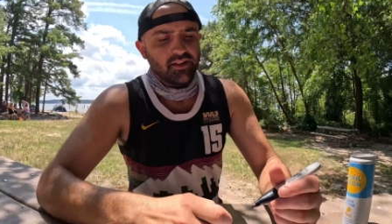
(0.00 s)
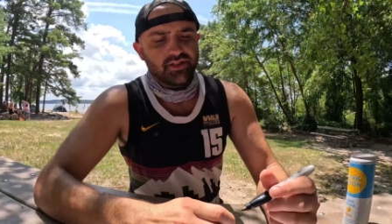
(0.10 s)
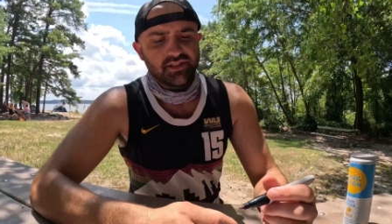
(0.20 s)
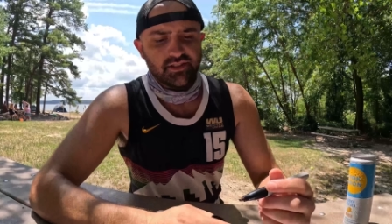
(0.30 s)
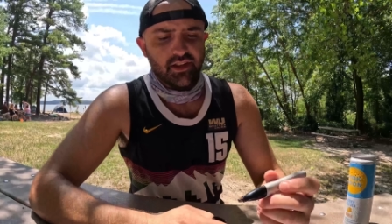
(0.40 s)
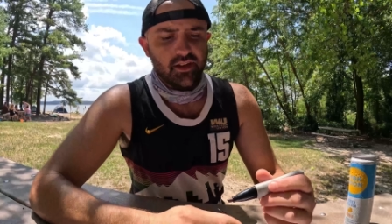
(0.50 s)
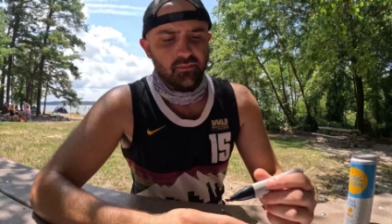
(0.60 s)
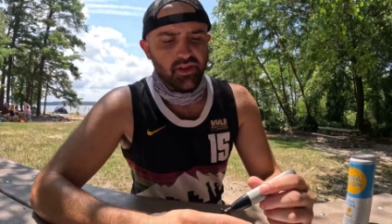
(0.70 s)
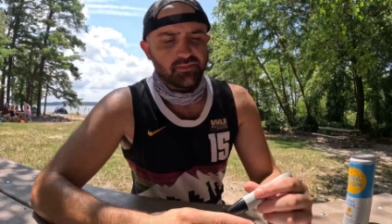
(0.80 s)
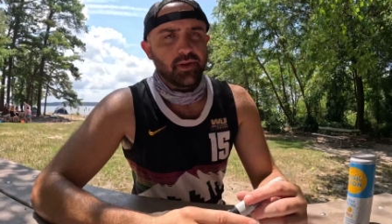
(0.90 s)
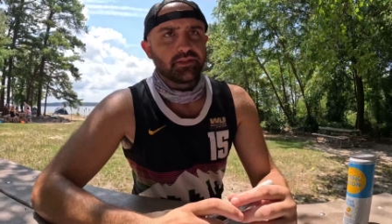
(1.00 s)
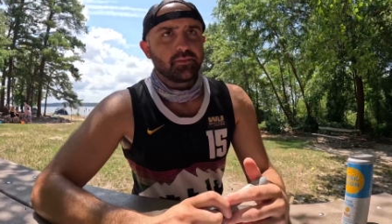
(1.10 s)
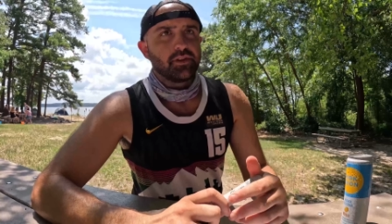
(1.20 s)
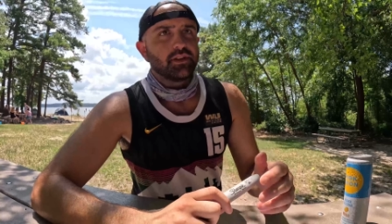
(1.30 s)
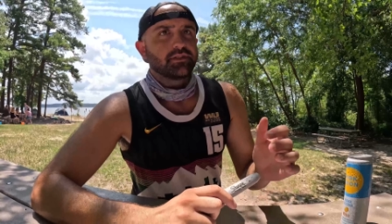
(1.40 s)
just the missed puzzle
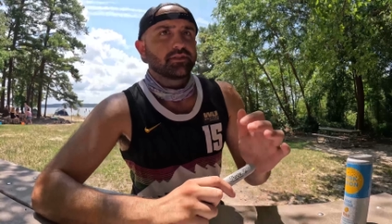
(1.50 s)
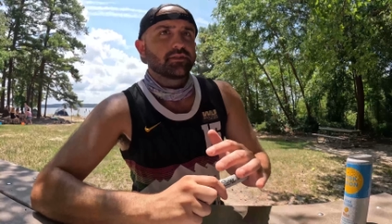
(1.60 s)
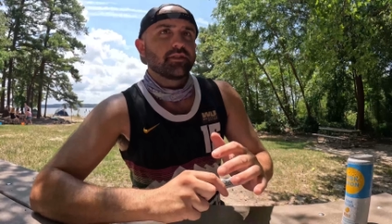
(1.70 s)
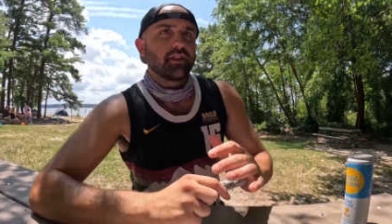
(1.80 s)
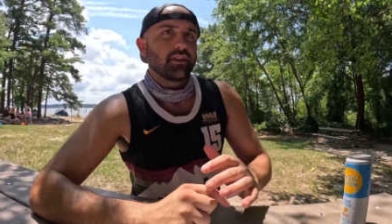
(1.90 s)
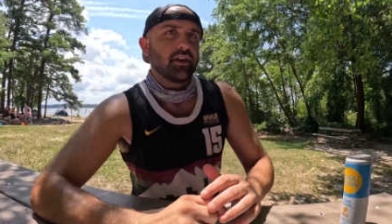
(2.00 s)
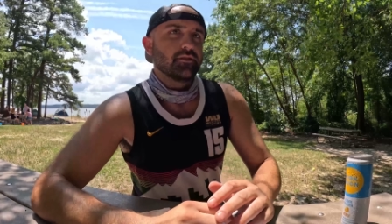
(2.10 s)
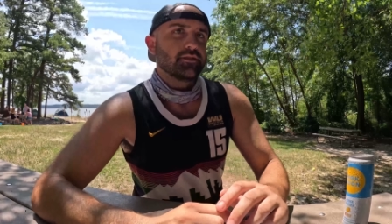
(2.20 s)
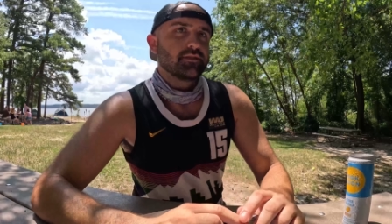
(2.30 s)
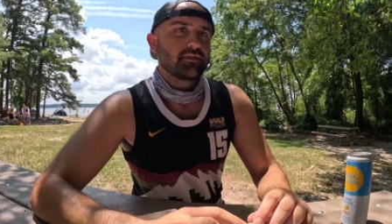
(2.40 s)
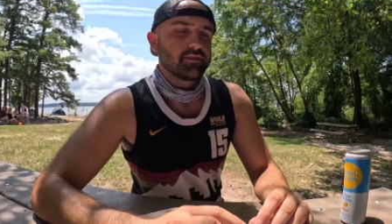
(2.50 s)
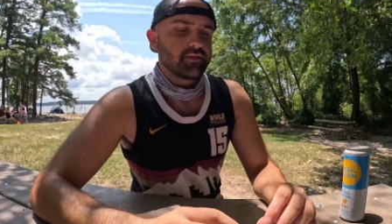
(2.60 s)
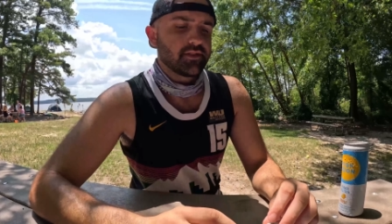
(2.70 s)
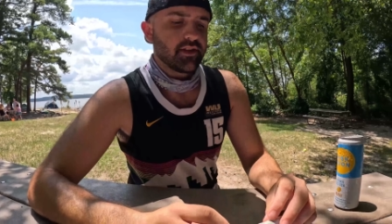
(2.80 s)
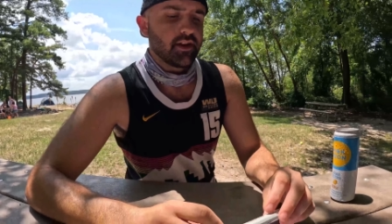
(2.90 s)
piece. I think that was,
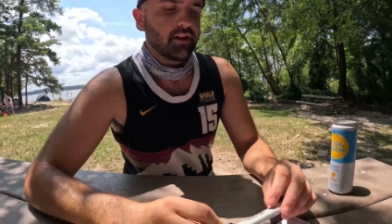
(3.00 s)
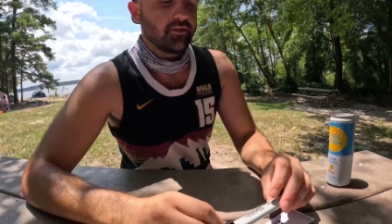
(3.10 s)
I